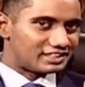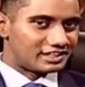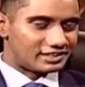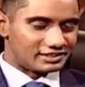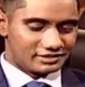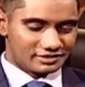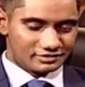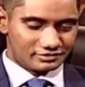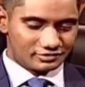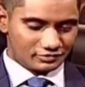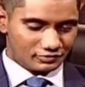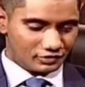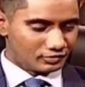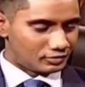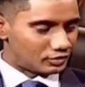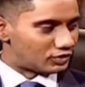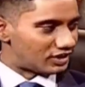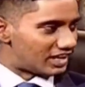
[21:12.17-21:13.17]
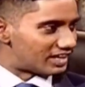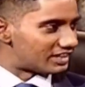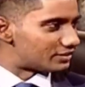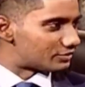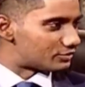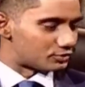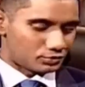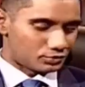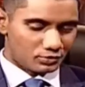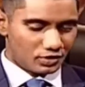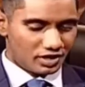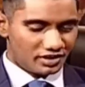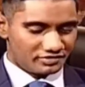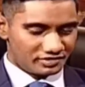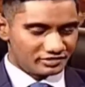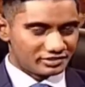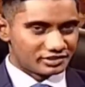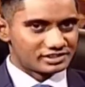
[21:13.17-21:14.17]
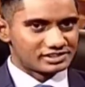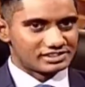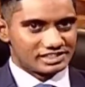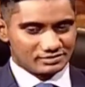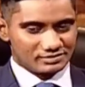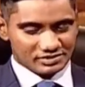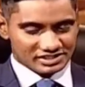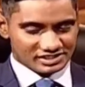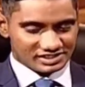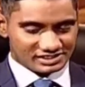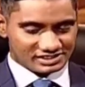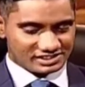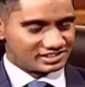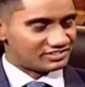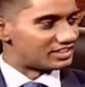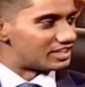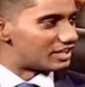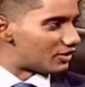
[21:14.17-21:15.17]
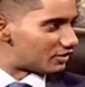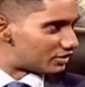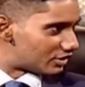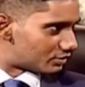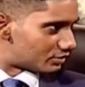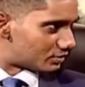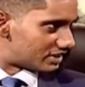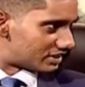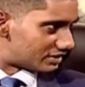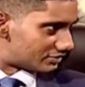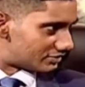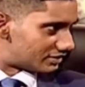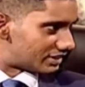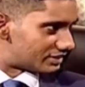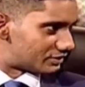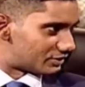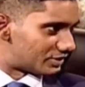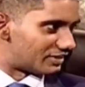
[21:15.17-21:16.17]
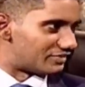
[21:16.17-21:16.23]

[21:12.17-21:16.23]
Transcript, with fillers: uh, for more clarity to our viewers, let me just read out your tweet, if that's okay